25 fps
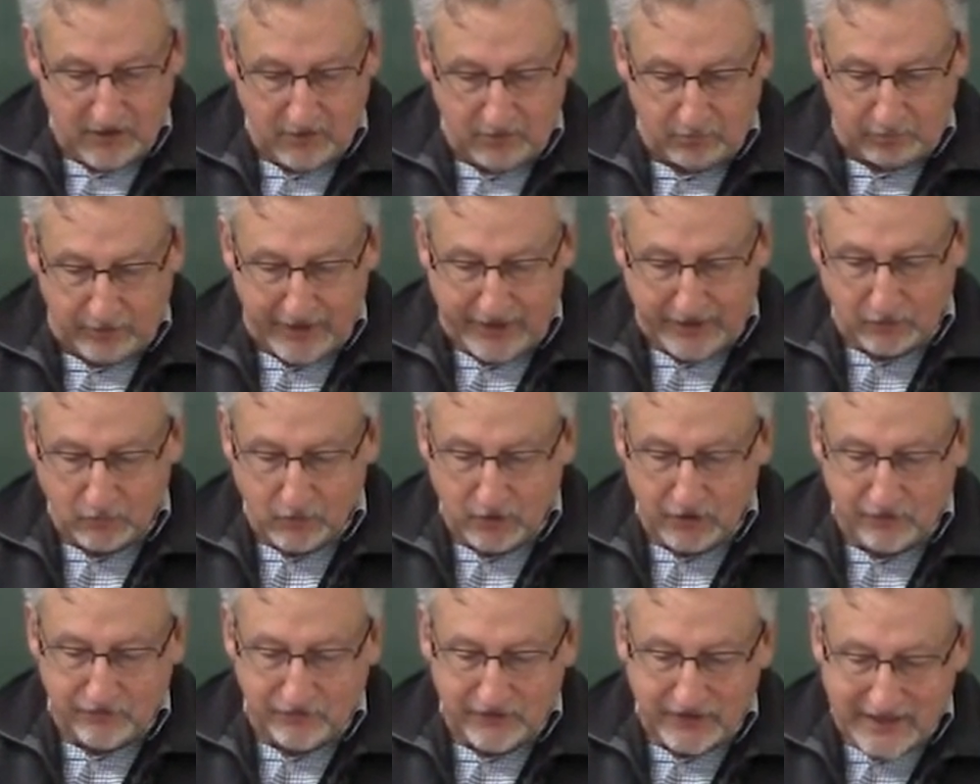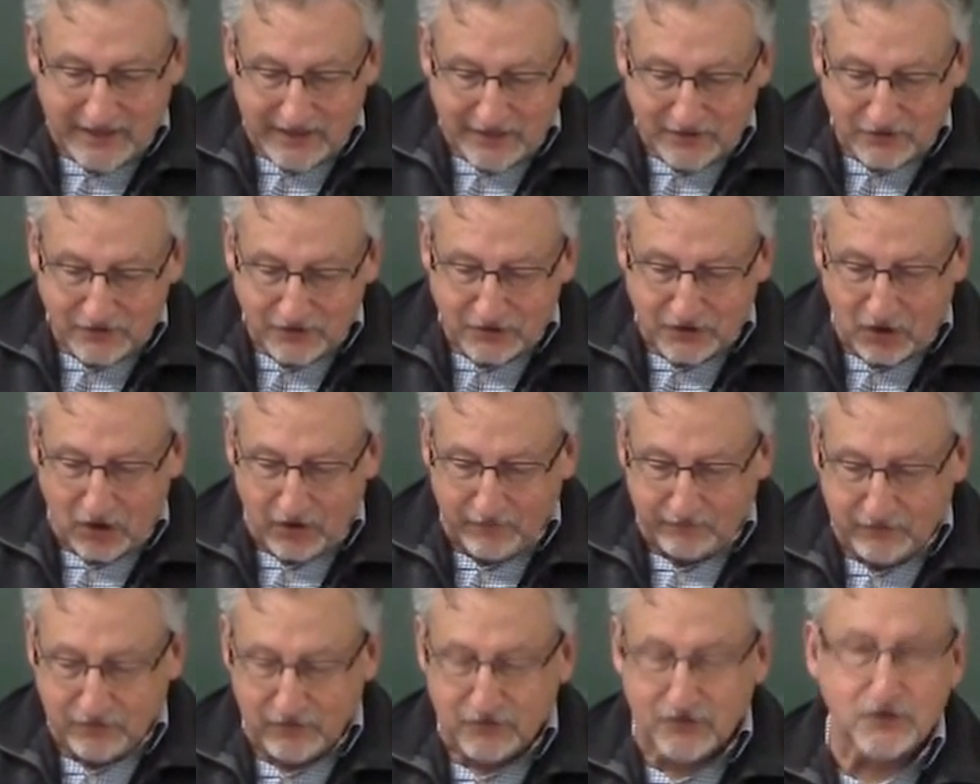"Break one of the ears
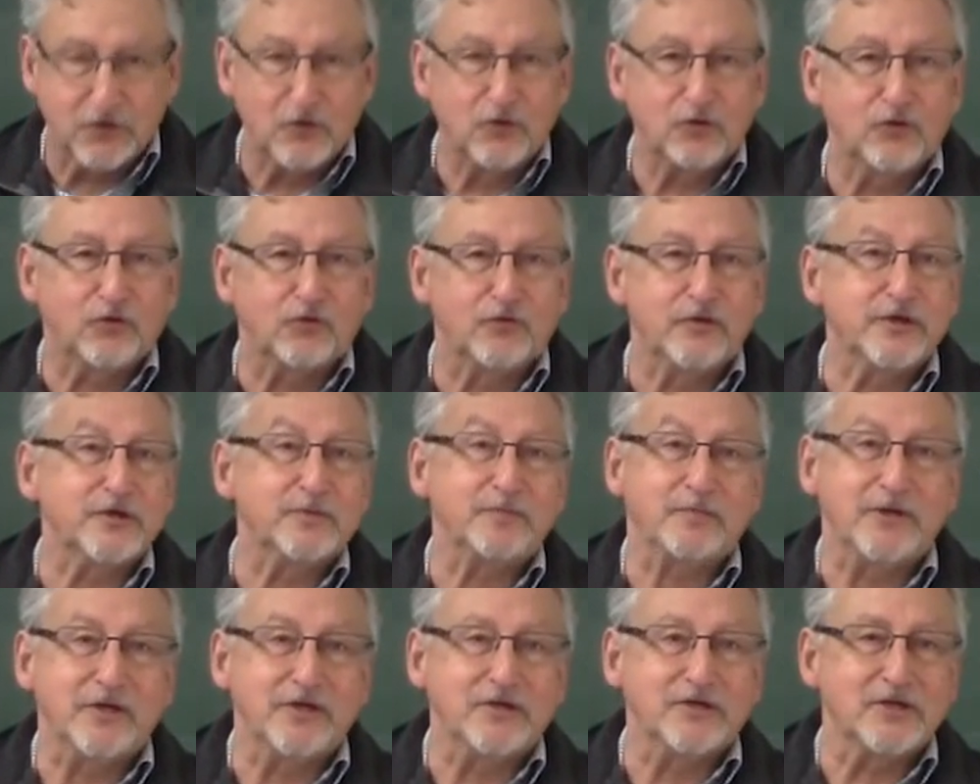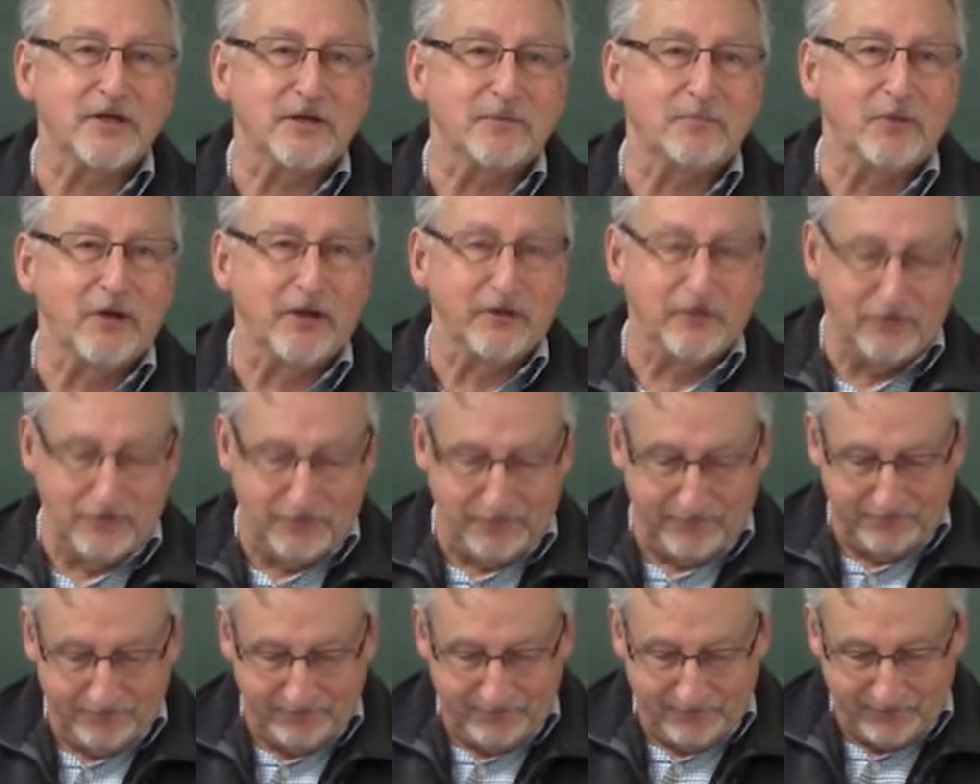off, they're so crispy," said
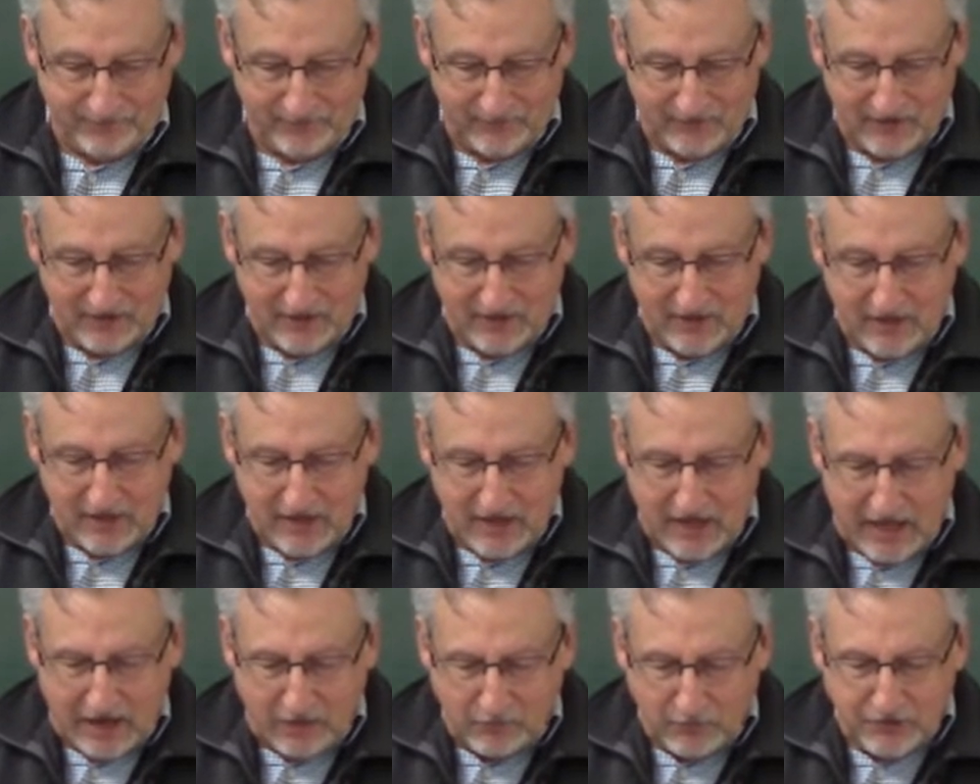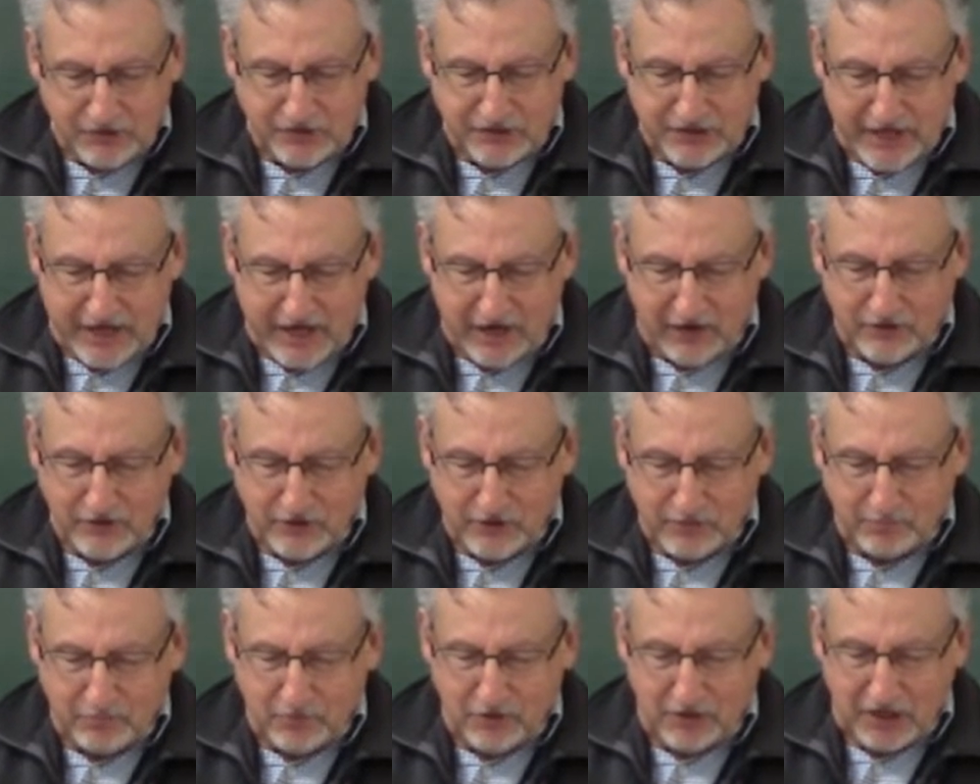mother. "I wish to hell
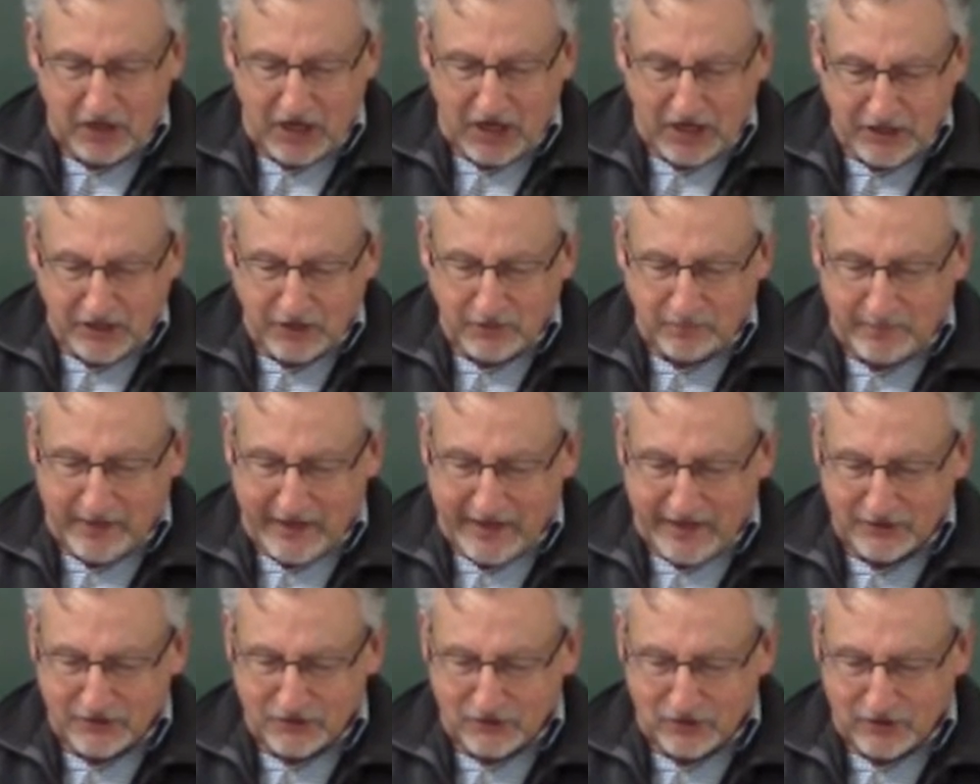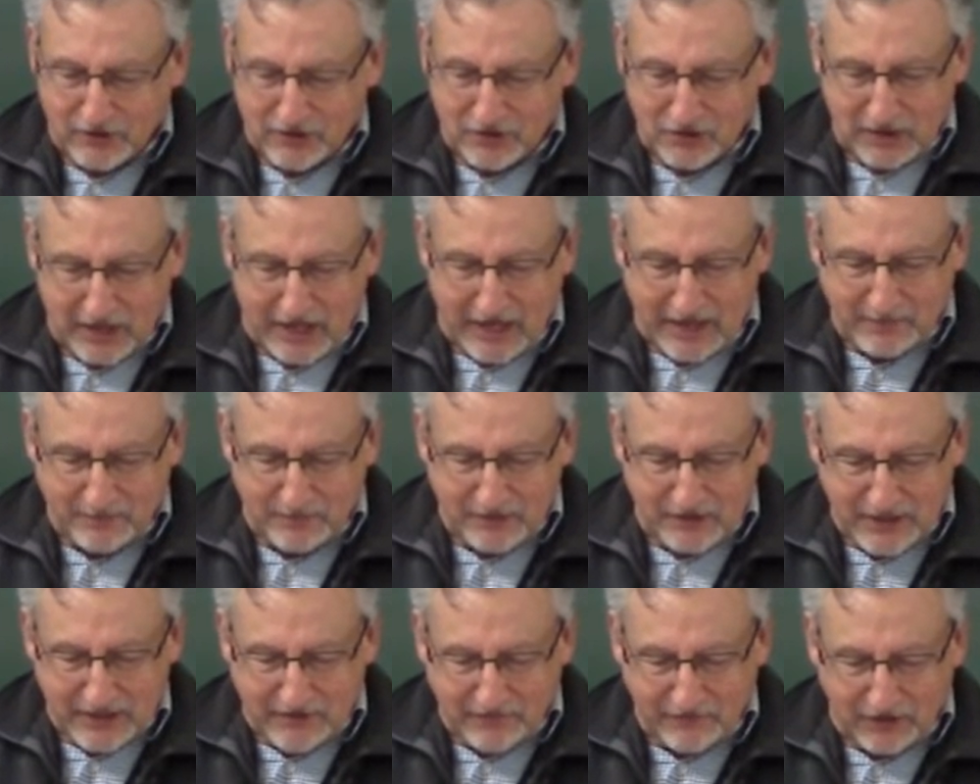you'd put underpants on these
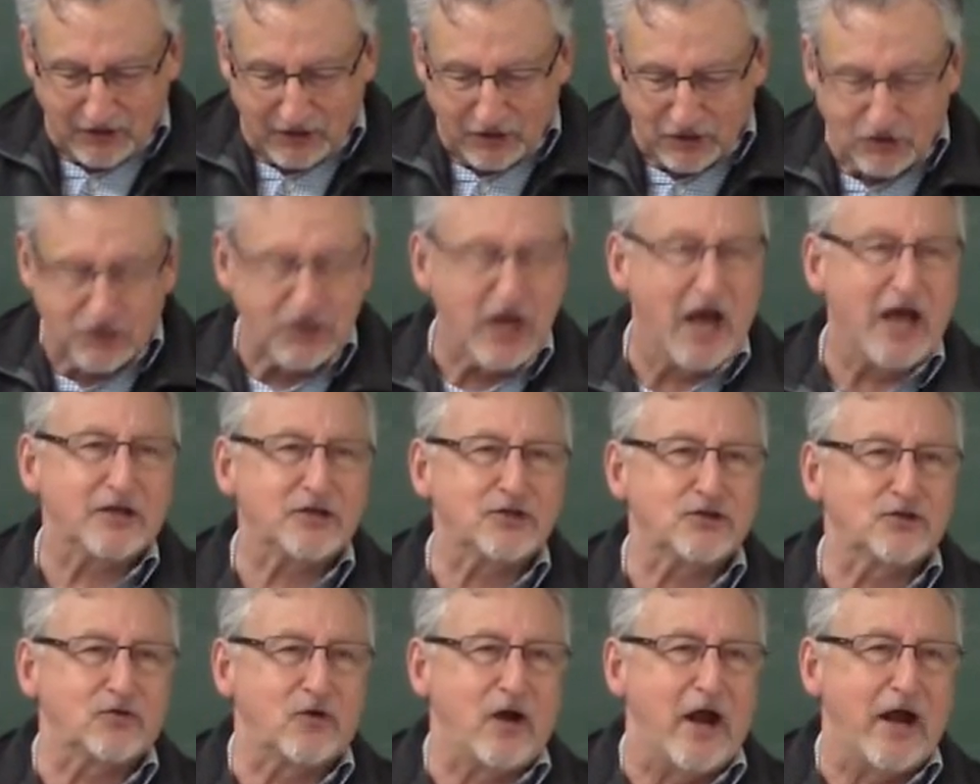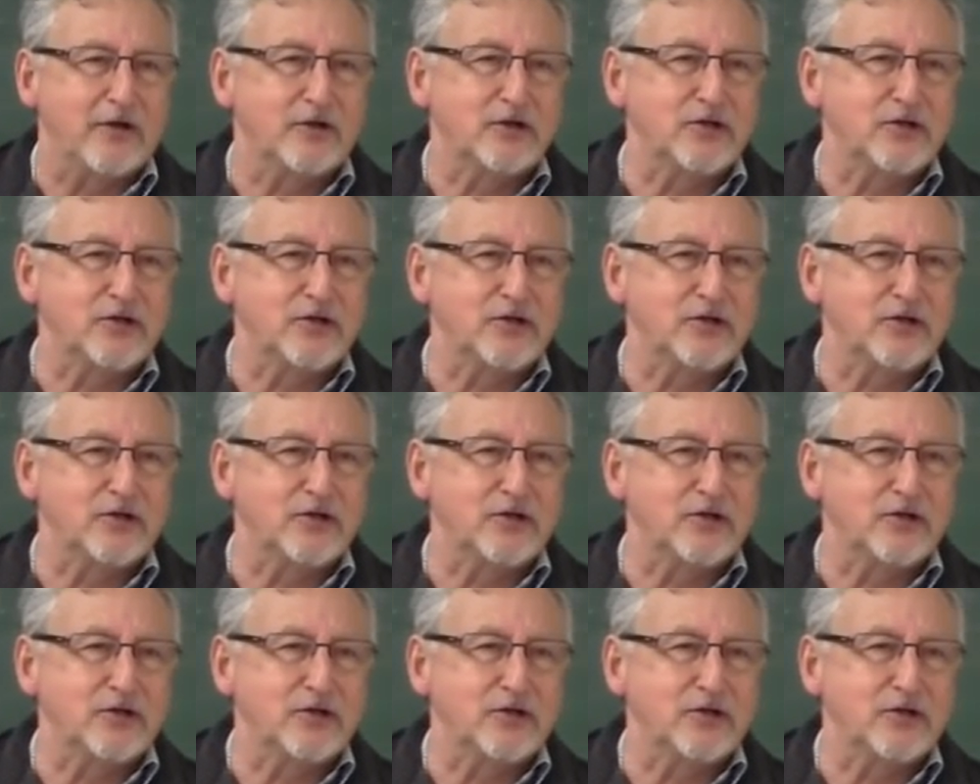apes, even a jockstrap,